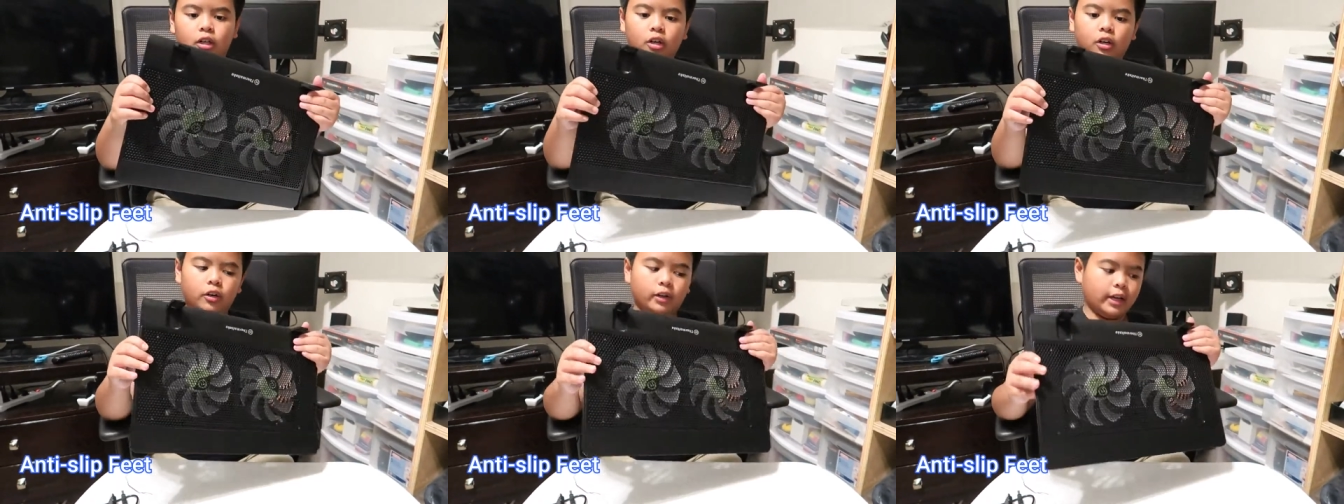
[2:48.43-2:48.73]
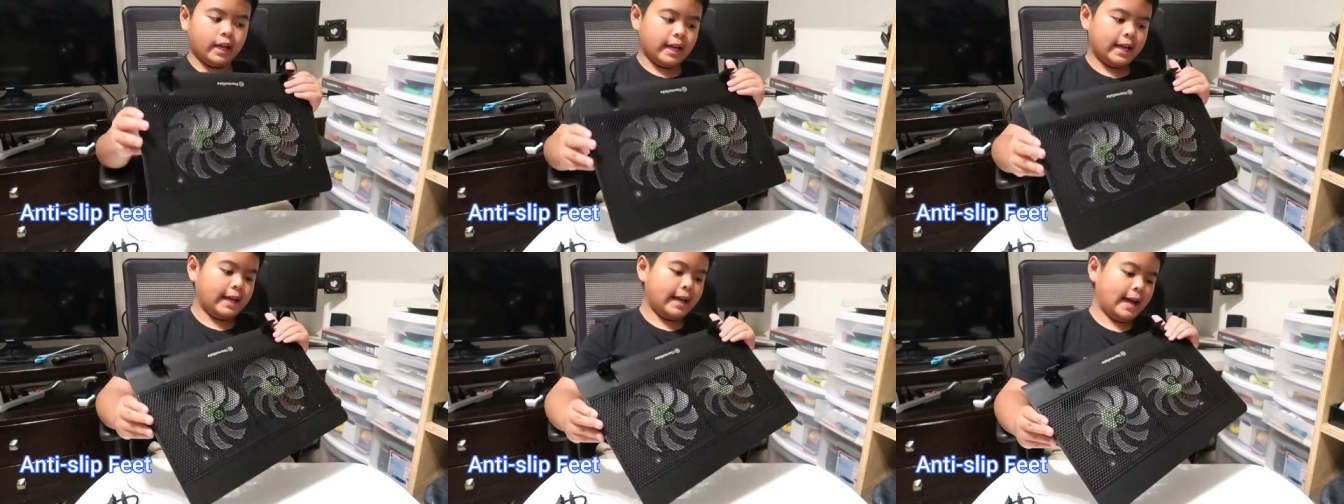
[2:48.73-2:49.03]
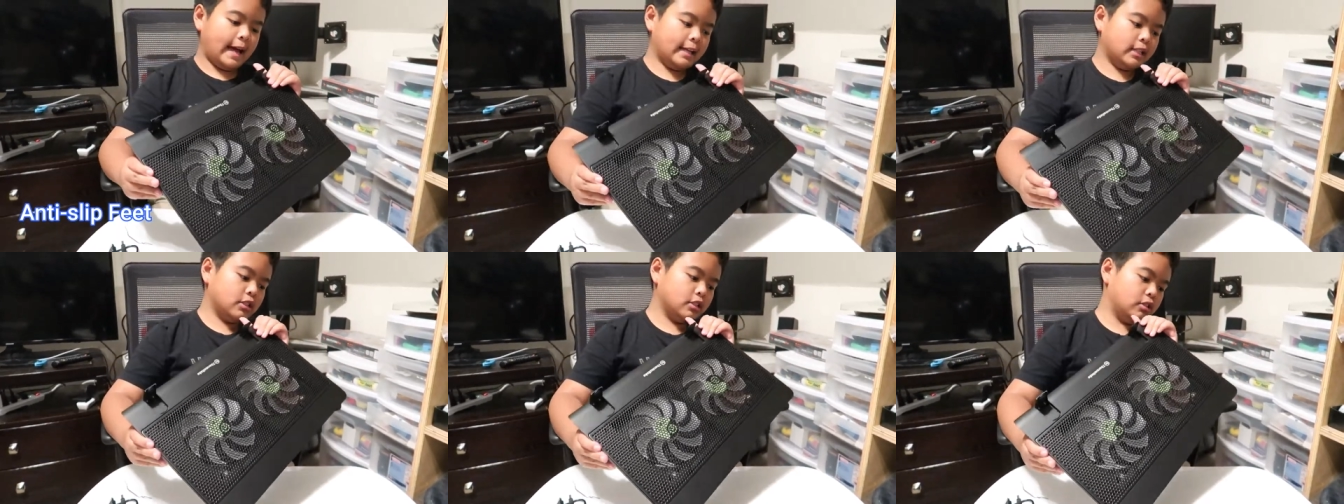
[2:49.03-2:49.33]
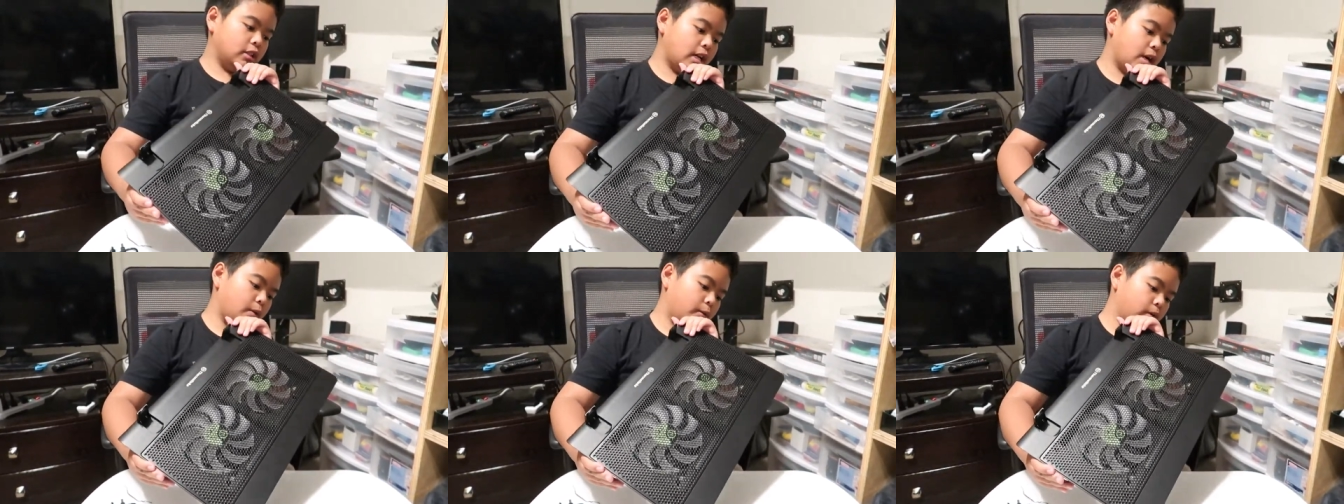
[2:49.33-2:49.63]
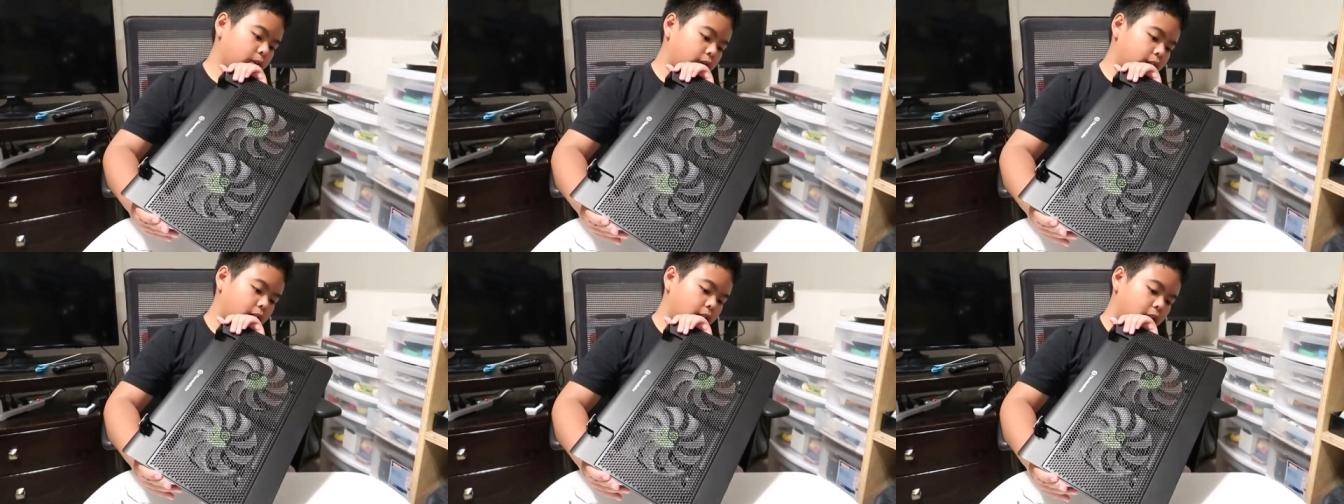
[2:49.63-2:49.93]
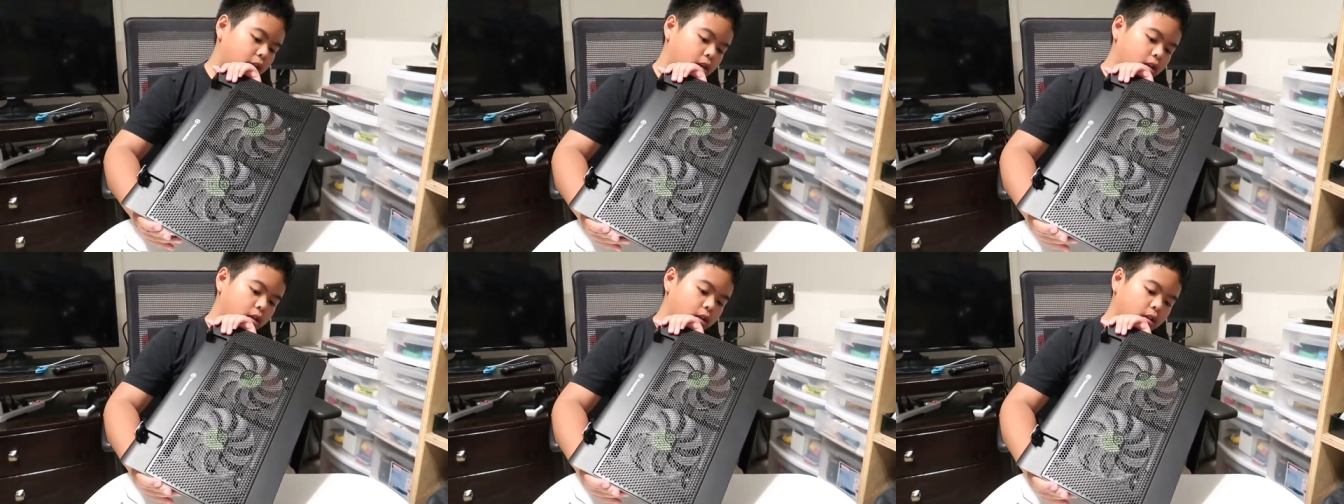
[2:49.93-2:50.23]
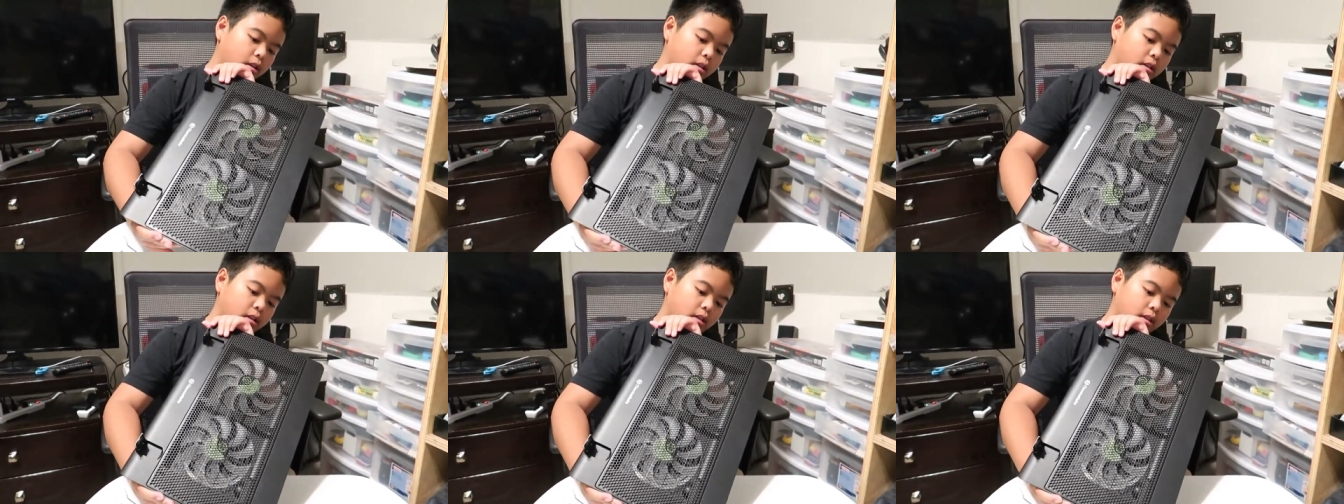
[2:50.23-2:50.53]
Okay, guys. So now we're gonna.
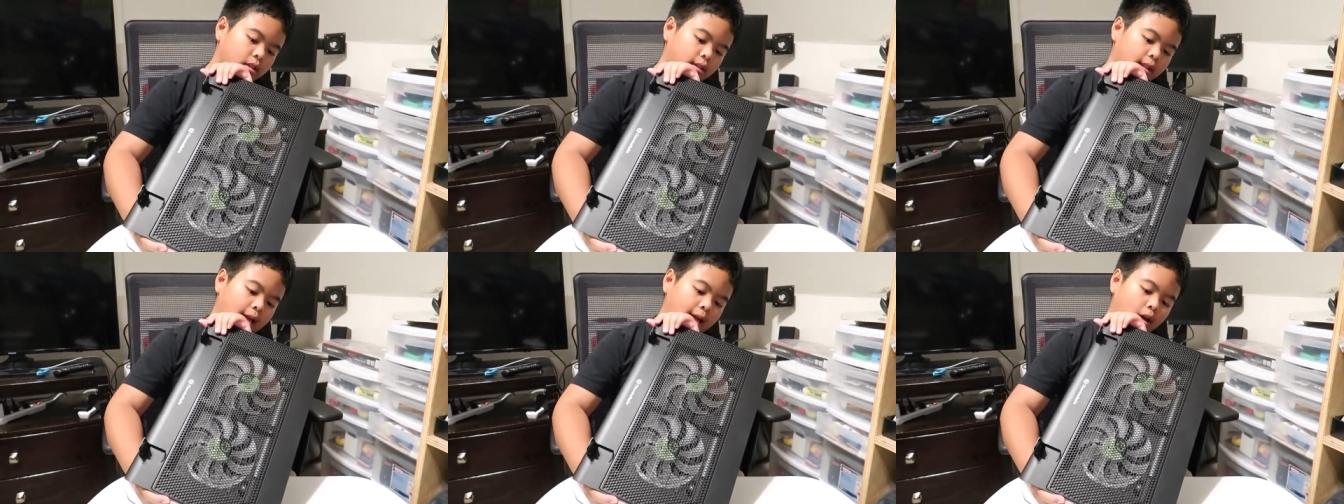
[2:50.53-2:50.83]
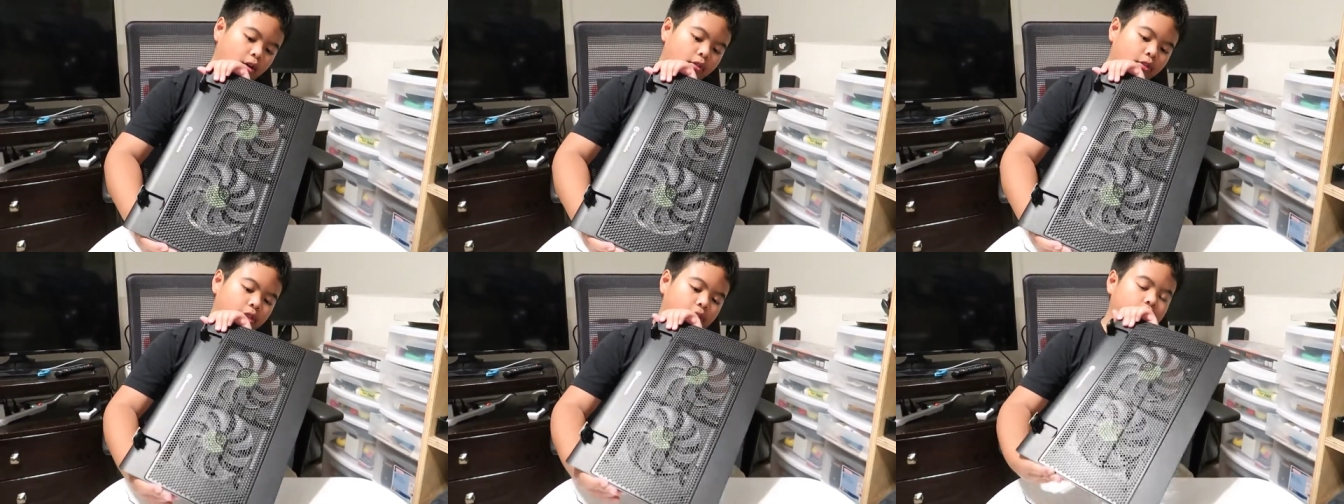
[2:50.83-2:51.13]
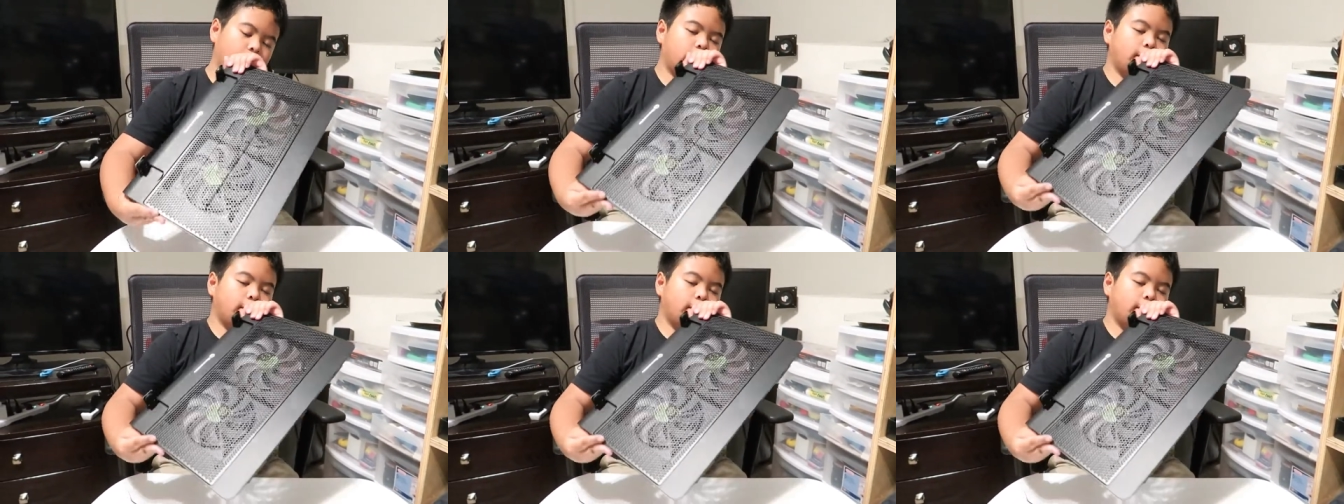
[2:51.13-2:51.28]
Now